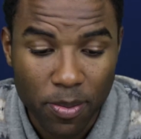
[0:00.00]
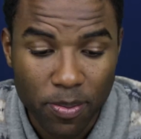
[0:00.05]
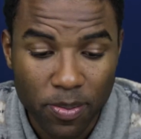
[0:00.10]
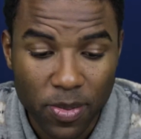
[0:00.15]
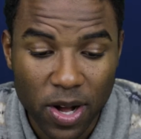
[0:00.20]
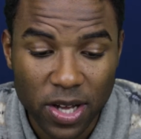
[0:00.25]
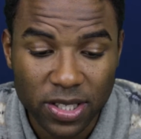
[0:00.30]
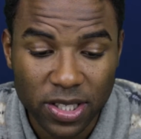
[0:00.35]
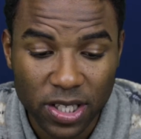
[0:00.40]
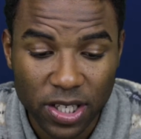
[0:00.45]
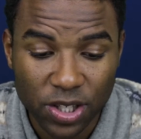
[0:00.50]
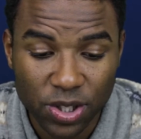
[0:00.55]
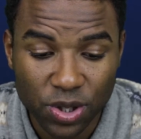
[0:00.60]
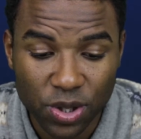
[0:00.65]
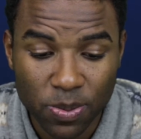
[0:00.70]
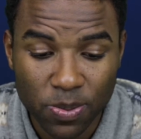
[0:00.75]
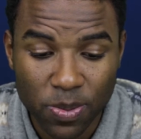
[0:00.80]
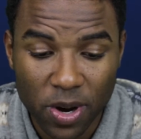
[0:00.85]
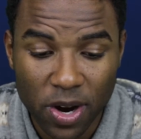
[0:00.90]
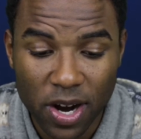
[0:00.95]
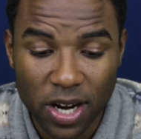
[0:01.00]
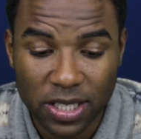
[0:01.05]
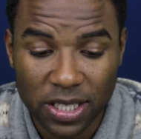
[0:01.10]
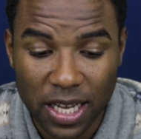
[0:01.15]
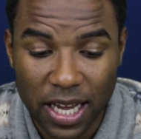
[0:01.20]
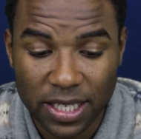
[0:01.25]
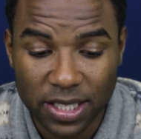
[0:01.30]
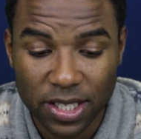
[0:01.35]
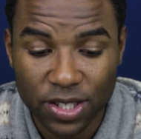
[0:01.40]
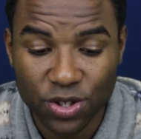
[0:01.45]
must issue marriage
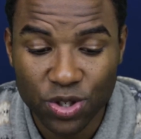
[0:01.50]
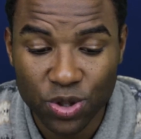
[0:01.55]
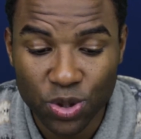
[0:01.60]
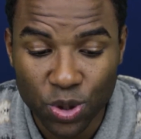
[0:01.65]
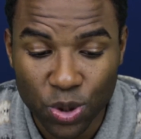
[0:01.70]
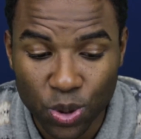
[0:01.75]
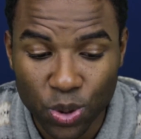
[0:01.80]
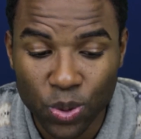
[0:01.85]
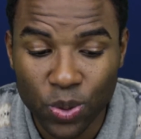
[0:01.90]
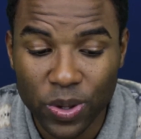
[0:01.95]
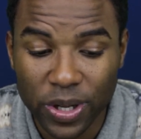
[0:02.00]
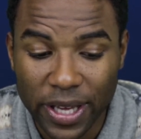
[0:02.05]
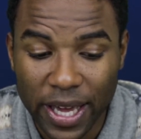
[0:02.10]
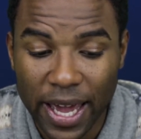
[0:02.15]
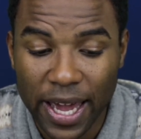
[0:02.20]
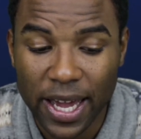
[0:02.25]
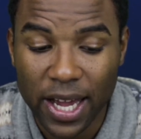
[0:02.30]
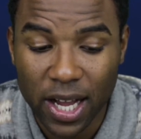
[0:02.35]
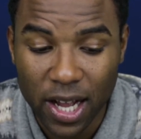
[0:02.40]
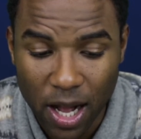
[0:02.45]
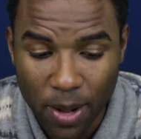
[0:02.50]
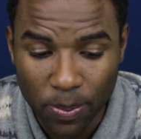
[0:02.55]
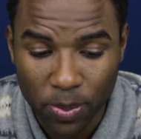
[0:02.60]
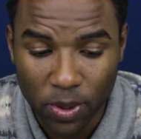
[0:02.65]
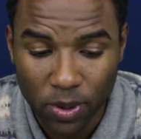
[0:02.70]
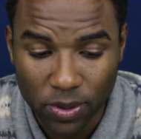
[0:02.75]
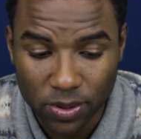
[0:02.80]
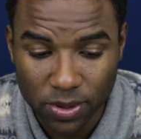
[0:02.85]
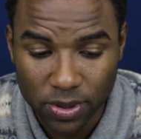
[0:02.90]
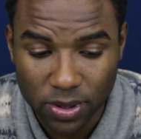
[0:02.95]
license to gay
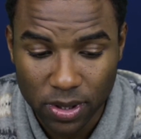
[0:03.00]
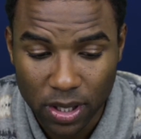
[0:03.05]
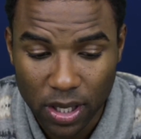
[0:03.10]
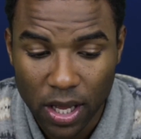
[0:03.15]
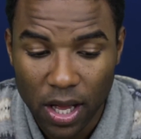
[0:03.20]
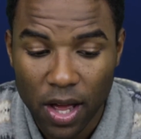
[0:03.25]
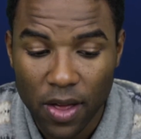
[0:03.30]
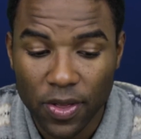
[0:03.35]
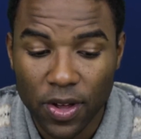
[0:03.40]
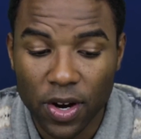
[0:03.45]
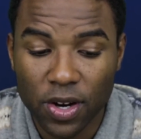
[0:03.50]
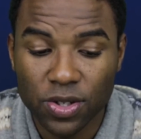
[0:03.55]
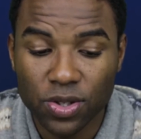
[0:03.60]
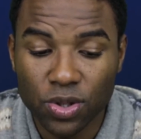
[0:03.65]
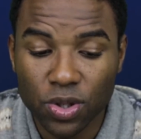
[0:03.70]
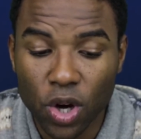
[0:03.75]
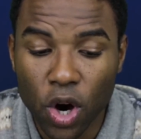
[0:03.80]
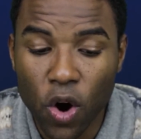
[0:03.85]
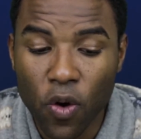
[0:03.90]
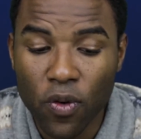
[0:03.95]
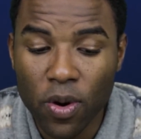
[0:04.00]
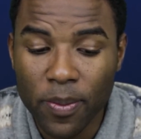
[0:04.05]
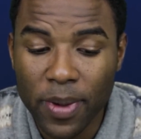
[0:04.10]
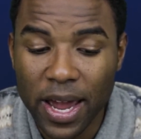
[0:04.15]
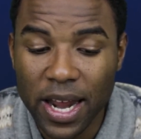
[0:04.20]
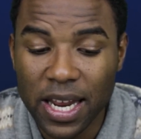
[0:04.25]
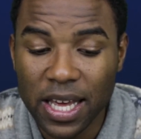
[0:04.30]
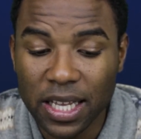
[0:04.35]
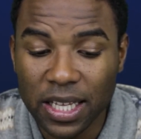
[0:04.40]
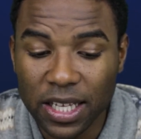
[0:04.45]
couples. There is no
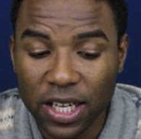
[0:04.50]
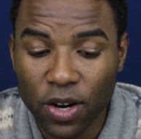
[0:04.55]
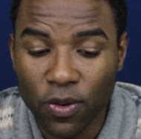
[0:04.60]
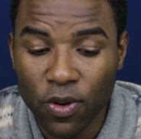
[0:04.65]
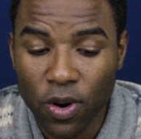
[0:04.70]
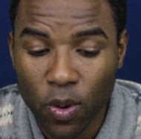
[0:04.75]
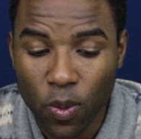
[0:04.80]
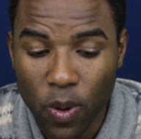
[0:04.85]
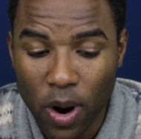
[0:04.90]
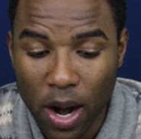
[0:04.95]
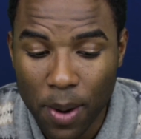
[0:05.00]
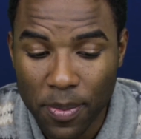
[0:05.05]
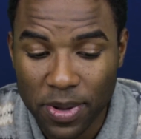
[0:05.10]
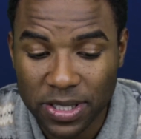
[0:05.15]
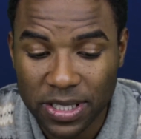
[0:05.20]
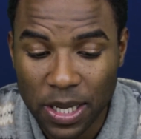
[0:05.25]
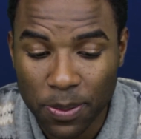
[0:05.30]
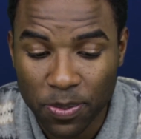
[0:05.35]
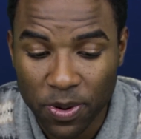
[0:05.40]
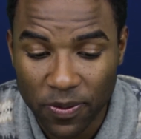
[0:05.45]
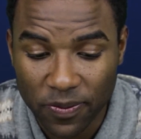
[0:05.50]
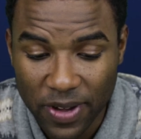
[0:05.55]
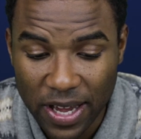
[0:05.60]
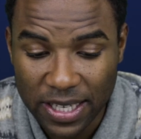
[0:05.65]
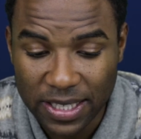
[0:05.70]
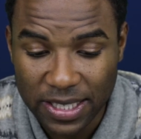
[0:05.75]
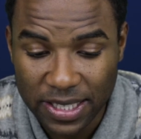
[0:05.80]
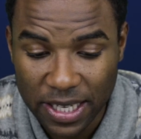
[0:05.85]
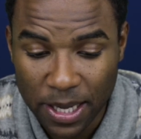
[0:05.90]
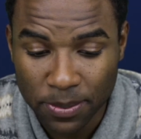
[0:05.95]
remaining legal requirements that
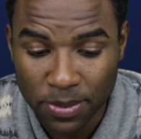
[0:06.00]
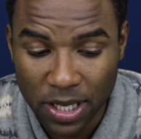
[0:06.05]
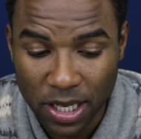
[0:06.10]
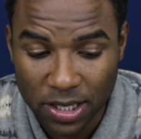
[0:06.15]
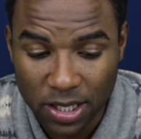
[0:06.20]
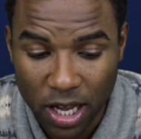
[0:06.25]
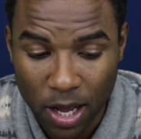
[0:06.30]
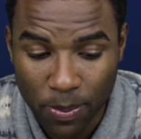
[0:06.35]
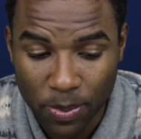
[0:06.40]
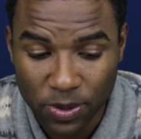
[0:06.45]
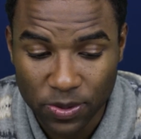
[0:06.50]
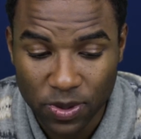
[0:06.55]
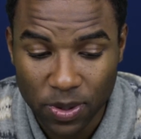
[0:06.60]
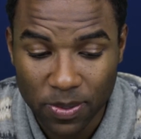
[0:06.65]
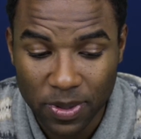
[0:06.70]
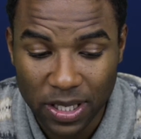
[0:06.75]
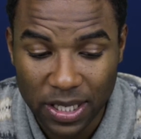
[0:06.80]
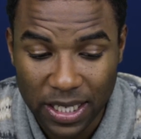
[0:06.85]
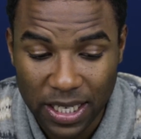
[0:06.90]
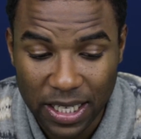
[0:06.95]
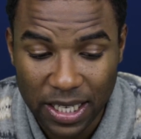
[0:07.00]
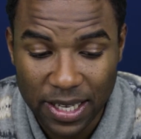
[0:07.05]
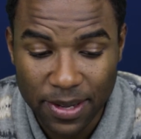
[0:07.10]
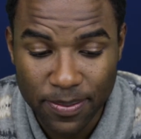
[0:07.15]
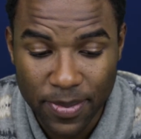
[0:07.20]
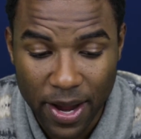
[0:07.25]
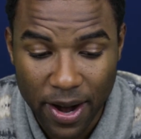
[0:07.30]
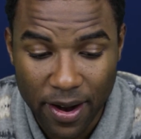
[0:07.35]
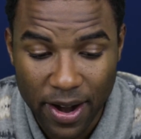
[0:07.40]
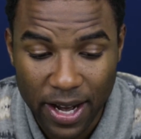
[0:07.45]
prevent same-sex couples from legally
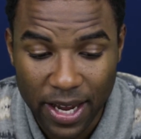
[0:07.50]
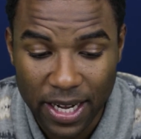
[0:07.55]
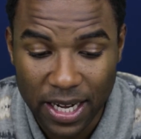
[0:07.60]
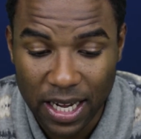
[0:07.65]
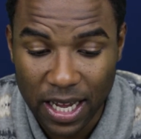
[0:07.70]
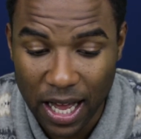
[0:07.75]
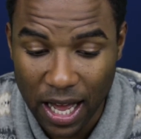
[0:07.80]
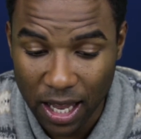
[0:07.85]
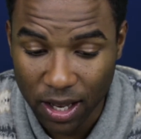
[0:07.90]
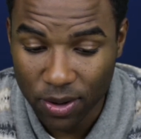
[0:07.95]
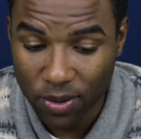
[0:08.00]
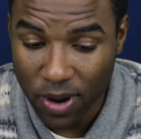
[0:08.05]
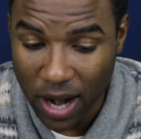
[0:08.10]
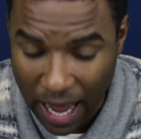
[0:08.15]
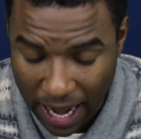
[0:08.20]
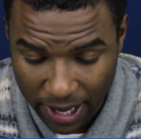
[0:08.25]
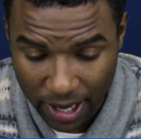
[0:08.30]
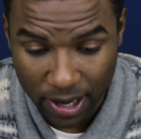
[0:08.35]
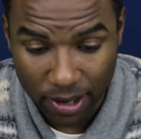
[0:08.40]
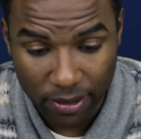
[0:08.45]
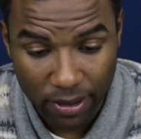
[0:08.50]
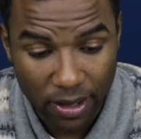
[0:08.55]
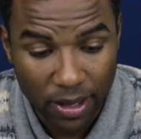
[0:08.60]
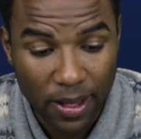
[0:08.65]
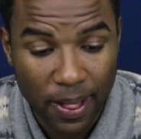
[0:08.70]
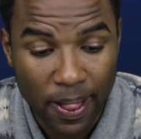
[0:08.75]
marrying in Colorado.